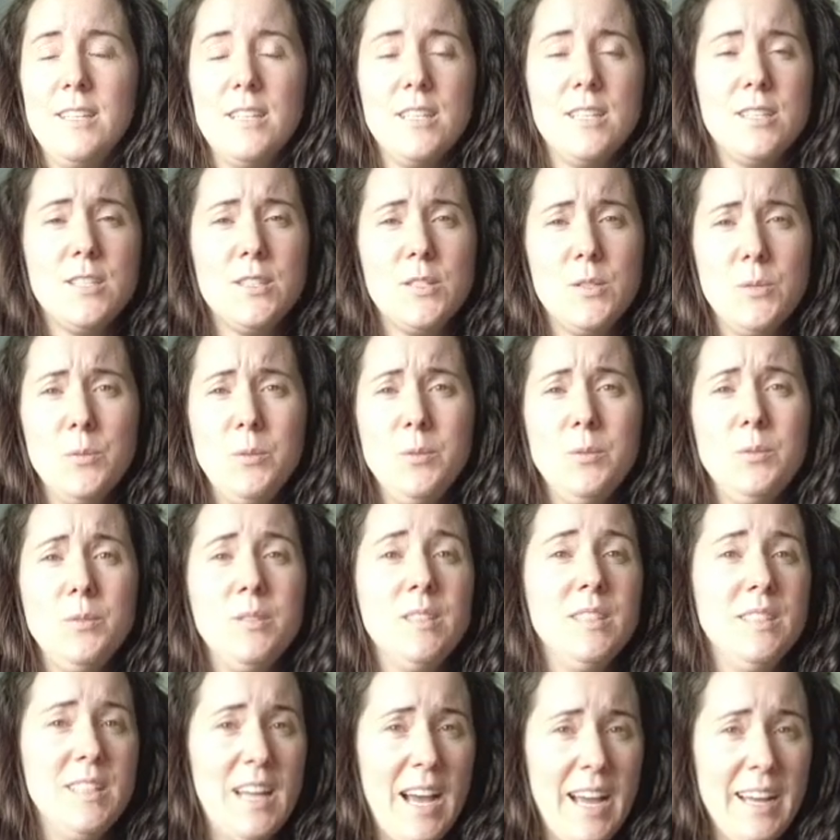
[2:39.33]

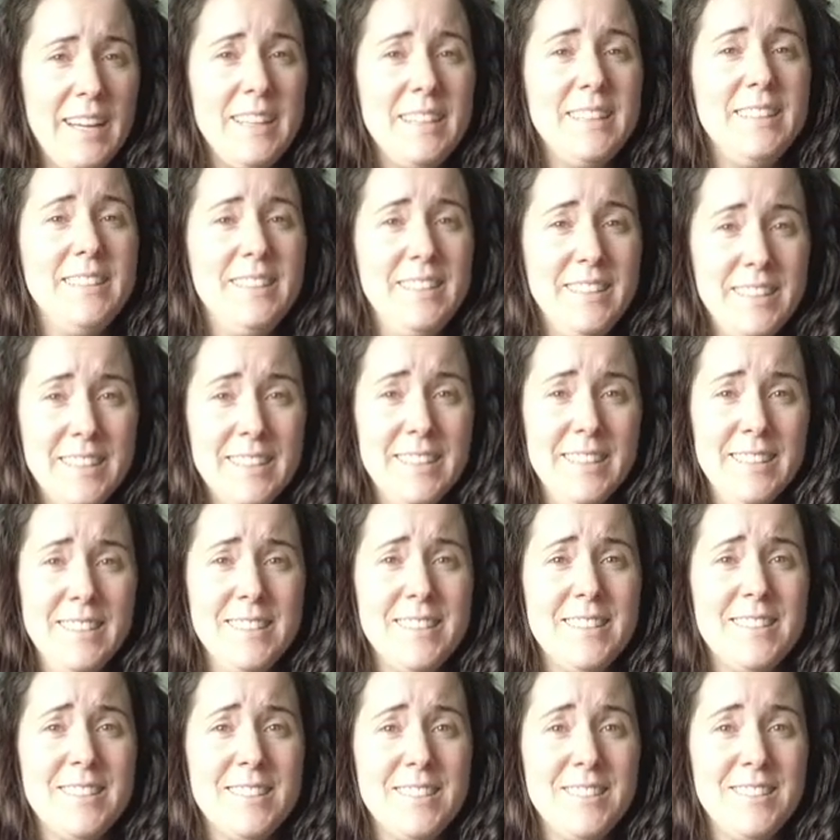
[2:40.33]
soon 9
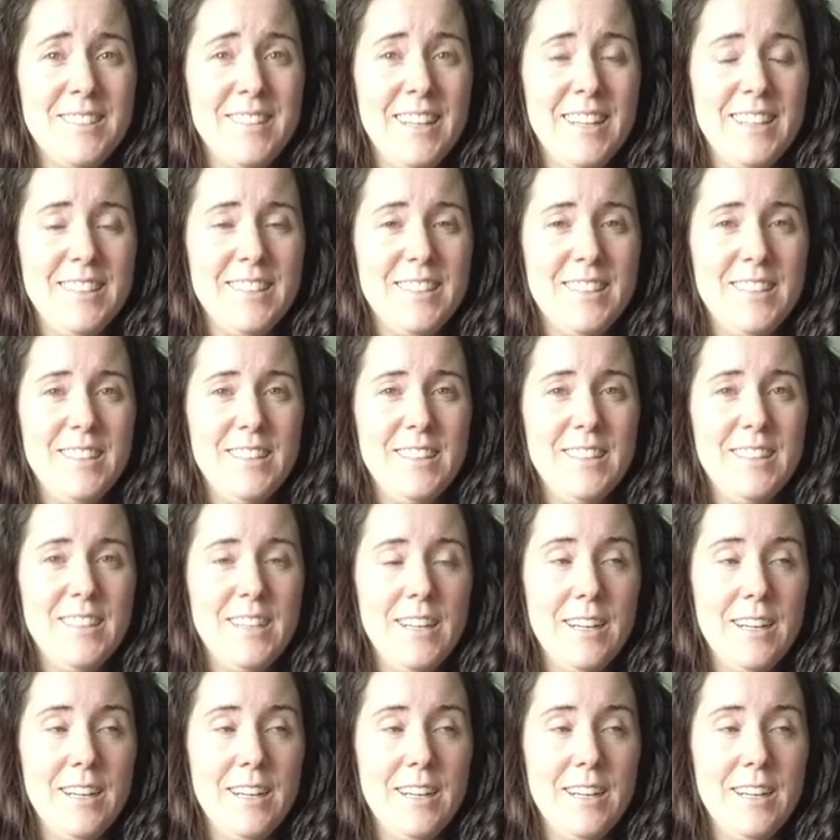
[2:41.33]
years together.